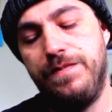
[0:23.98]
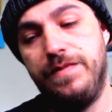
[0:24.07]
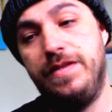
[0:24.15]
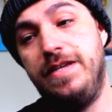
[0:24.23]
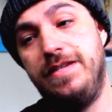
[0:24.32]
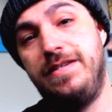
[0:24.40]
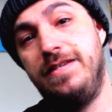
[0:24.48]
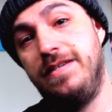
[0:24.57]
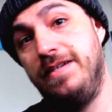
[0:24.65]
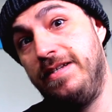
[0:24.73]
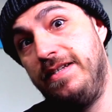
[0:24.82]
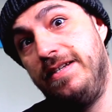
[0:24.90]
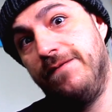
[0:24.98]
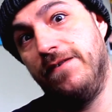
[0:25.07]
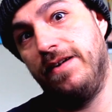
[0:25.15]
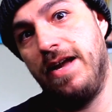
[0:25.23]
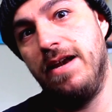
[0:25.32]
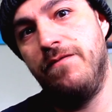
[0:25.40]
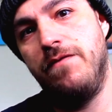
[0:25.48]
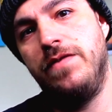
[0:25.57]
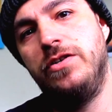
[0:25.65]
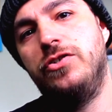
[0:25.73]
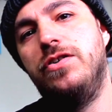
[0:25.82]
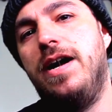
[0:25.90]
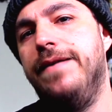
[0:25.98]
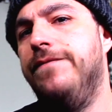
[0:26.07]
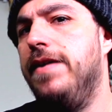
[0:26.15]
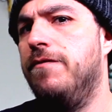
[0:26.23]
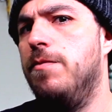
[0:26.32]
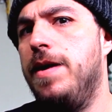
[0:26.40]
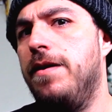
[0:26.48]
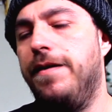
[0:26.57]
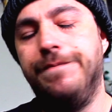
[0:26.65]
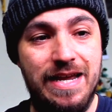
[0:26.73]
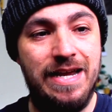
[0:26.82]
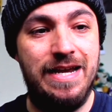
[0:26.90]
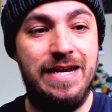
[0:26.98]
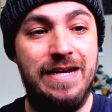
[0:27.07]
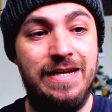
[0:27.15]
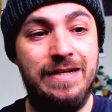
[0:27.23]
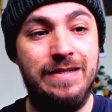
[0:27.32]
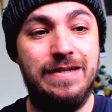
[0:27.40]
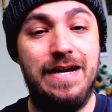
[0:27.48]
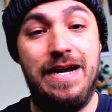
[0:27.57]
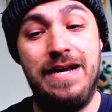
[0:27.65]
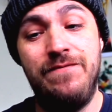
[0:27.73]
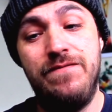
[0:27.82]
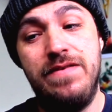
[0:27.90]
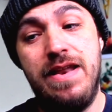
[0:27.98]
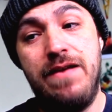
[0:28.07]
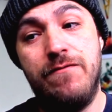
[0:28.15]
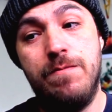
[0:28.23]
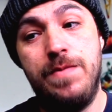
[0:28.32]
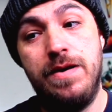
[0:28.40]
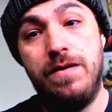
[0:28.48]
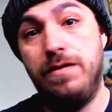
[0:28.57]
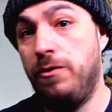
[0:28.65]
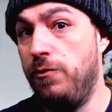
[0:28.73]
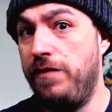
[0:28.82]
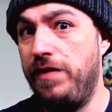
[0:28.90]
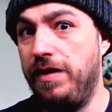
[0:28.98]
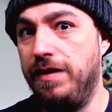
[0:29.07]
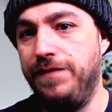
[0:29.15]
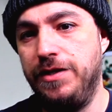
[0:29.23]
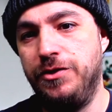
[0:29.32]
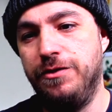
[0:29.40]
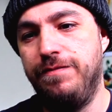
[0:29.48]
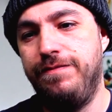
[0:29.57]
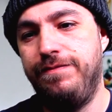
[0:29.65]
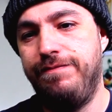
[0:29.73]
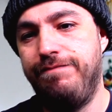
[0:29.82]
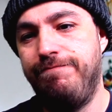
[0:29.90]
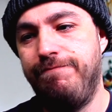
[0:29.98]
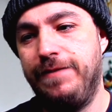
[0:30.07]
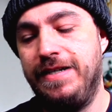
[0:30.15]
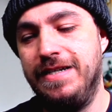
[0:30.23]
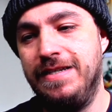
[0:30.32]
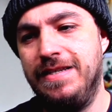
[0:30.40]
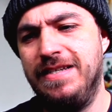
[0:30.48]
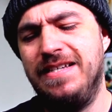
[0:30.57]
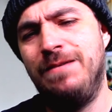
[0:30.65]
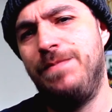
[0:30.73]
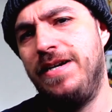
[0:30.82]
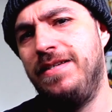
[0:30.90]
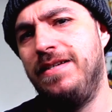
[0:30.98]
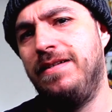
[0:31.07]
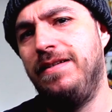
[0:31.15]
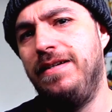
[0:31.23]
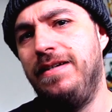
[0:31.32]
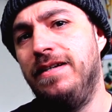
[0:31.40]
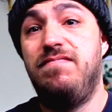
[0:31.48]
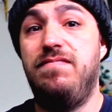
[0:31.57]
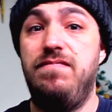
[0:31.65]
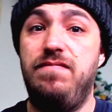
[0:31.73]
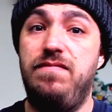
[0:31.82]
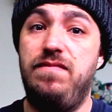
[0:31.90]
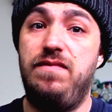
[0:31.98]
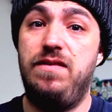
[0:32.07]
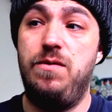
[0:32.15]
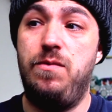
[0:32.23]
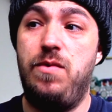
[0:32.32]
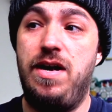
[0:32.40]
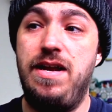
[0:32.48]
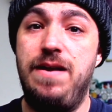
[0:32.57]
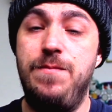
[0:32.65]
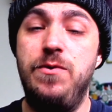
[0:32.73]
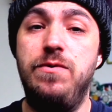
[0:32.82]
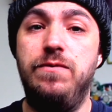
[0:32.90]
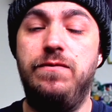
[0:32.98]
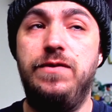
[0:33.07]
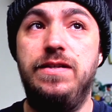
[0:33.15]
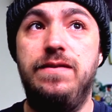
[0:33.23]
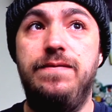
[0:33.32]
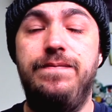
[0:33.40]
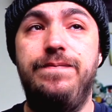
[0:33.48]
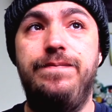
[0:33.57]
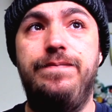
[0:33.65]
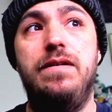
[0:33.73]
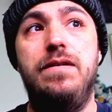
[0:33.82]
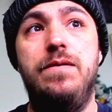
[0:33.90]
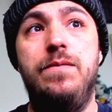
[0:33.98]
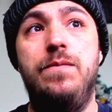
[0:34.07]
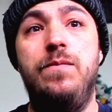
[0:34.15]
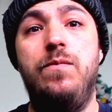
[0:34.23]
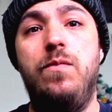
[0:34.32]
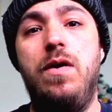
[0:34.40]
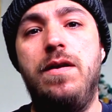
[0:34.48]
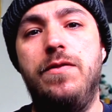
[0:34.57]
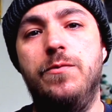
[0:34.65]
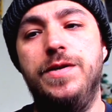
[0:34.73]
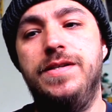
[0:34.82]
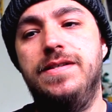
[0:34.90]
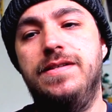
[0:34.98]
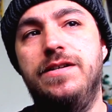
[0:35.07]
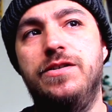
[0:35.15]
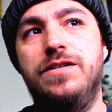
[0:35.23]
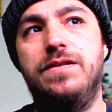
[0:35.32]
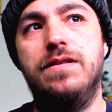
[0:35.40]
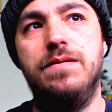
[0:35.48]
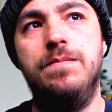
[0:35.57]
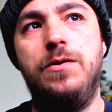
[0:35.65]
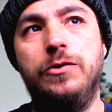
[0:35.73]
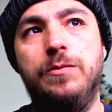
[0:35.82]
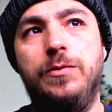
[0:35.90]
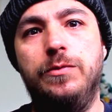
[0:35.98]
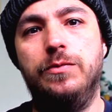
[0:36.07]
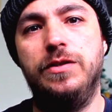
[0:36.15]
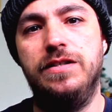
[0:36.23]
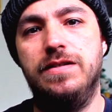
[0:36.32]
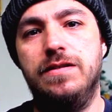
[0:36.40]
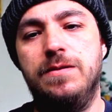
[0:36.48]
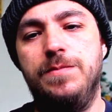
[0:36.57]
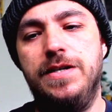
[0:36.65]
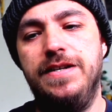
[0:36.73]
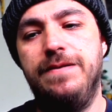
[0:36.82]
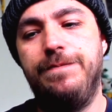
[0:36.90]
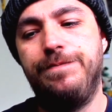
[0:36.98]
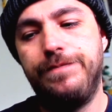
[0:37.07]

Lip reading: this is a different kind of adventure I've never been on. And I've never been on a grieving adventure because this is basically why I moved. One of the reasons. There's multiple reasons, but